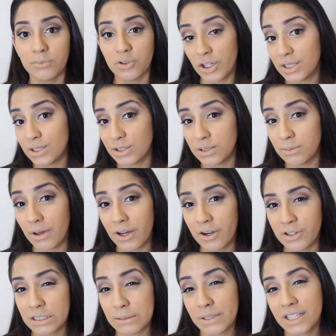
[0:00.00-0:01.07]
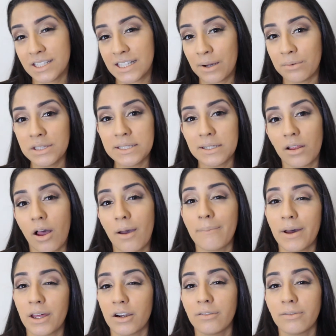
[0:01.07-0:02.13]
translucent powder, just because that one's a
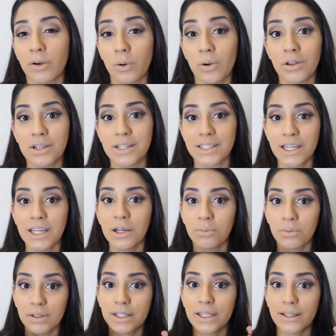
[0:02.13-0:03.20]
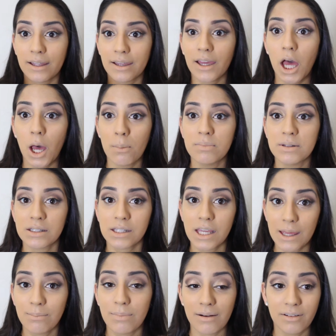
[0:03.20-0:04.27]
lot better for oily skin. It really like helps
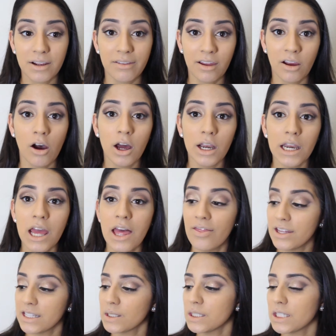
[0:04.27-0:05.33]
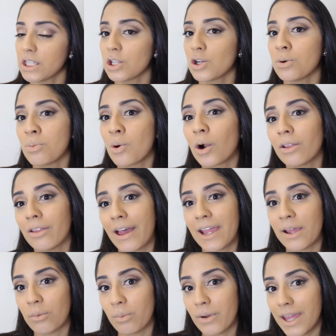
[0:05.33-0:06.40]
keep everything on. This one's a little more
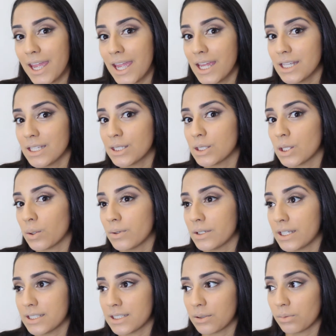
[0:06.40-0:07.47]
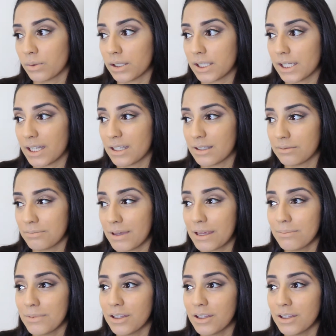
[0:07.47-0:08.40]
lightweight, so it doesn't really make